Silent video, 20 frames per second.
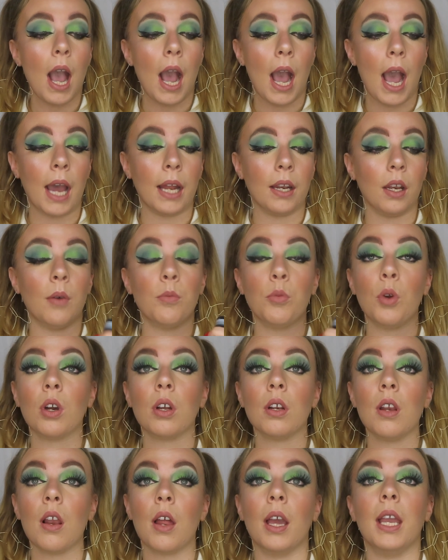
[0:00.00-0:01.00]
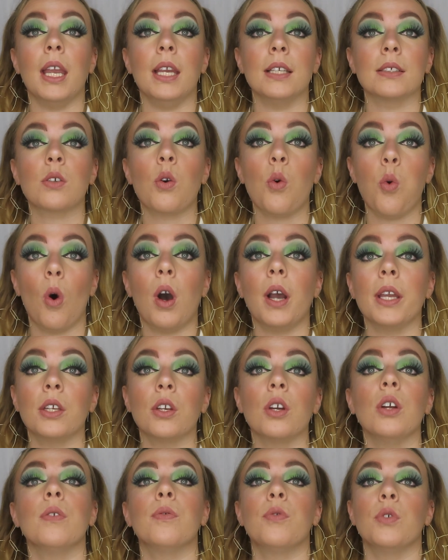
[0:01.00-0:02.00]
And I'm not gonna lie, it is quite
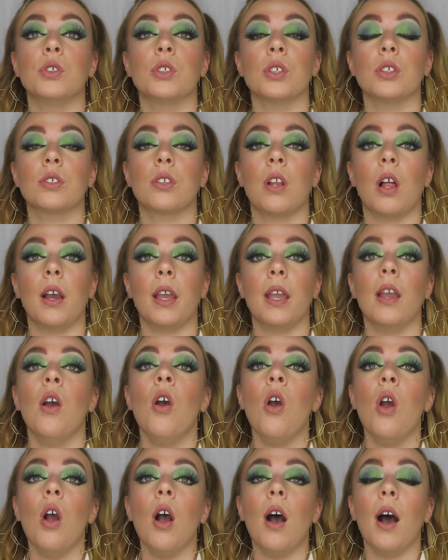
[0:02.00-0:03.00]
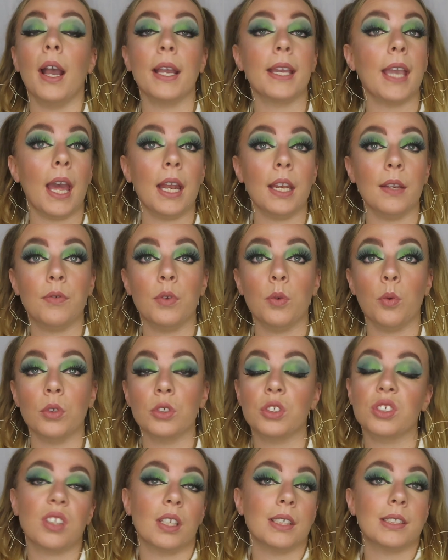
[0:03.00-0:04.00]
good for just like, again, if you
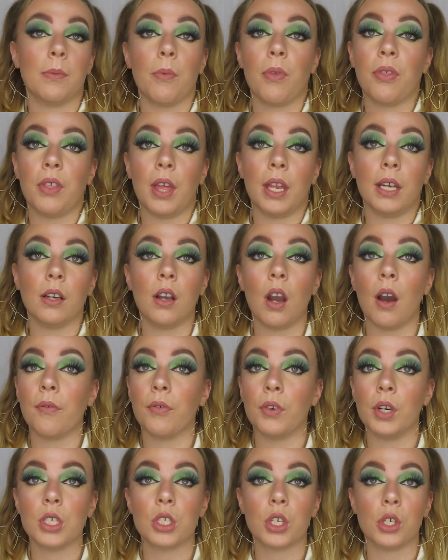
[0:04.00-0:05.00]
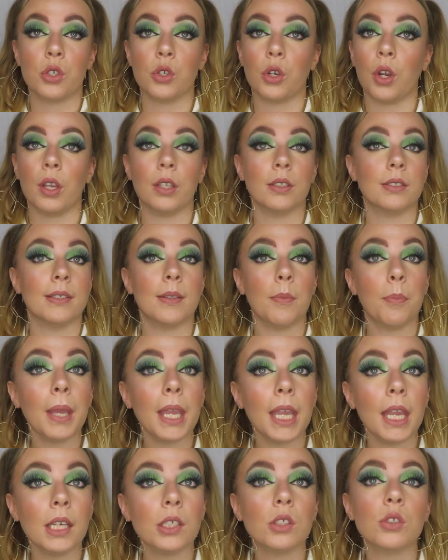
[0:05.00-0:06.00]
want just like some thin coverage because you're going to the
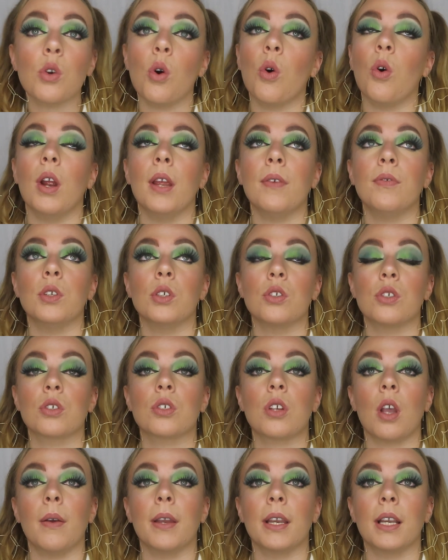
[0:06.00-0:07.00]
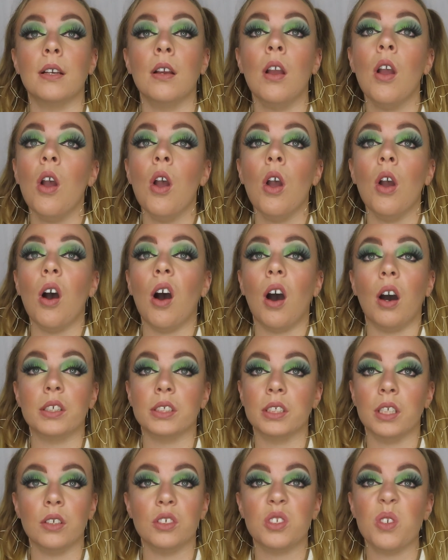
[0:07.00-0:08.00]
beach, or if you're just going, I
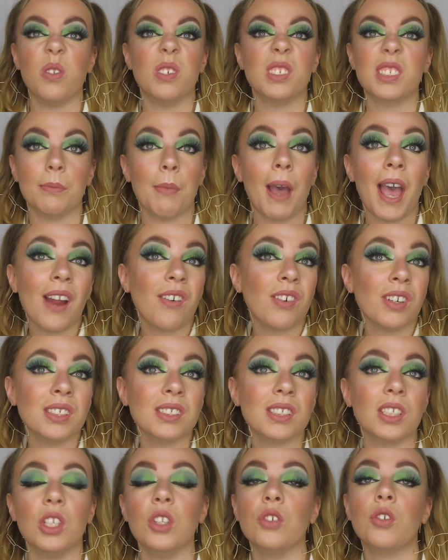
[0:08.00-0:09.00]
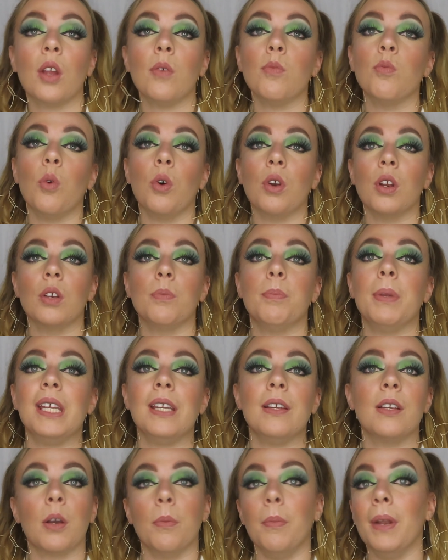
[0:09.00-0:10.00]
don't know, doing some errands and you don't want to
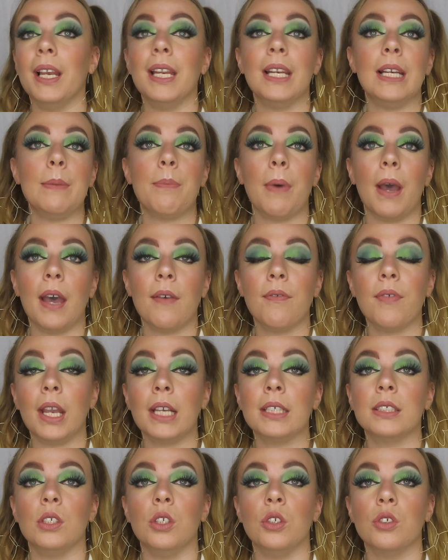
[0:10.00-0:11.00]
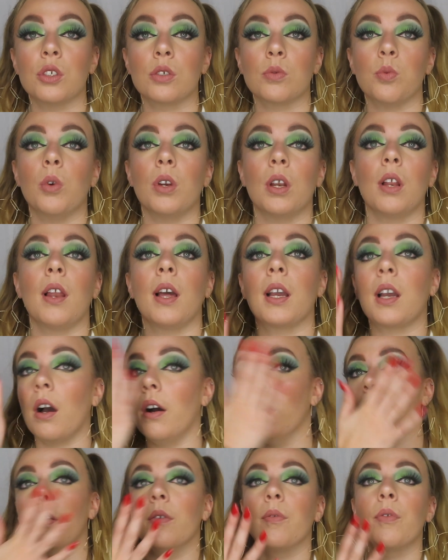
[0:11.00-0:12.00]
be completely barefaced and you just want to like
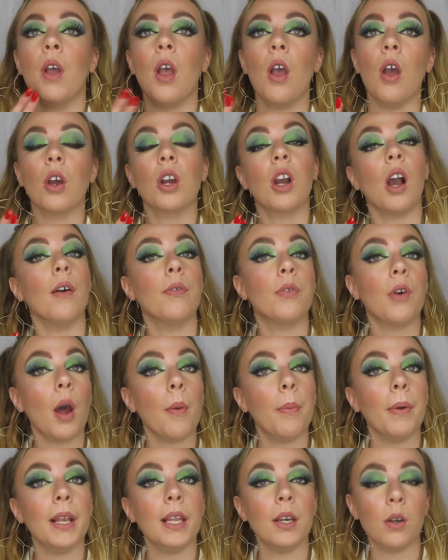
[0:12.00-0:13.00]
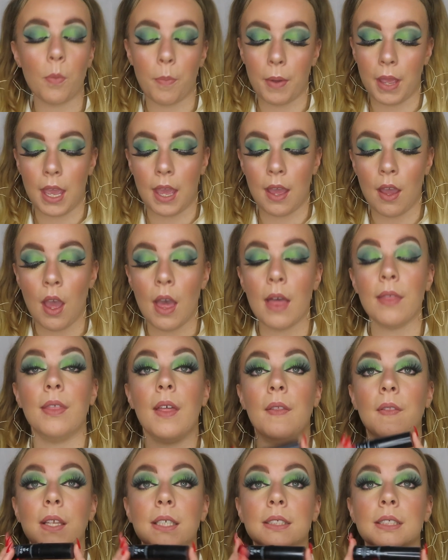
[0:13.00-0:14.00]
kind of cover up a little bit,
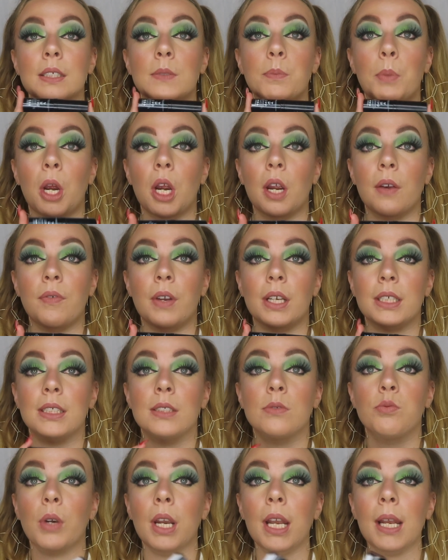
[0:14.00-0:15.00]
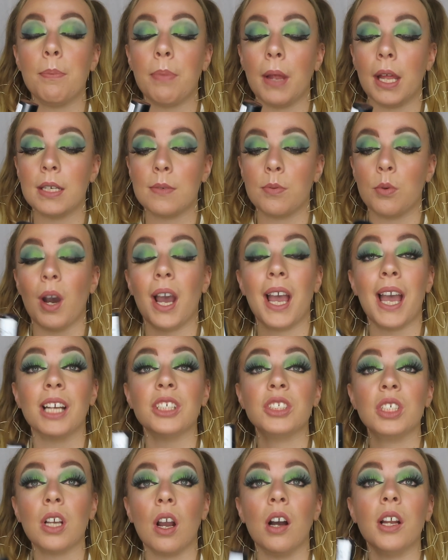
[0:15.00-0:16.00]
then this is perfect. It's really blendable. I
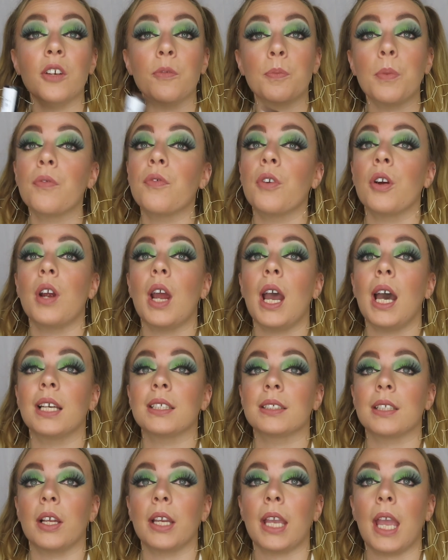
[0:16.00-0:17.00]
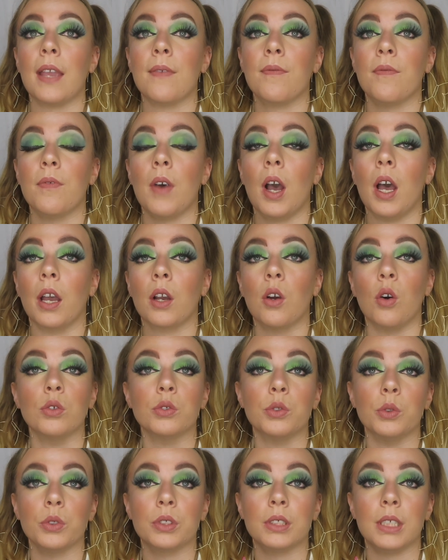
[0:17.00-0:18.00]
actually kind of prefer it as like a
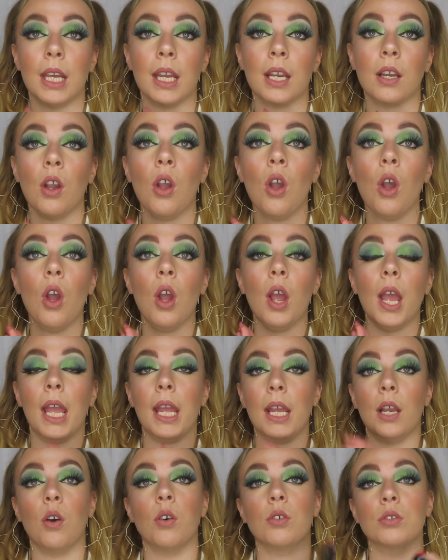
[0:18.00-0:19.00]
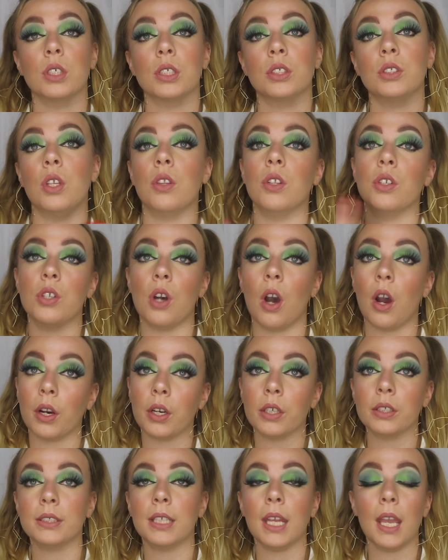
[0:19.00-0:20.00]
contour stick in contrast to the
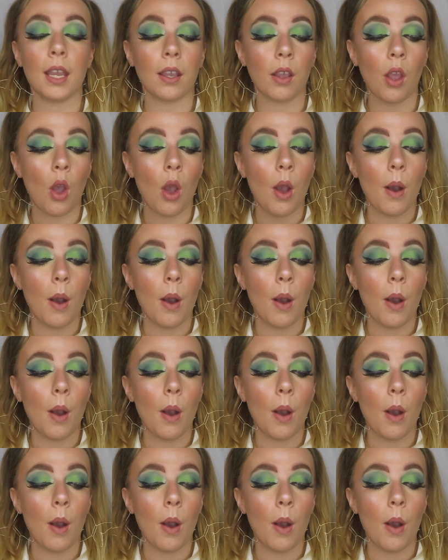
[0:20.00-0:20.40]
darker stick,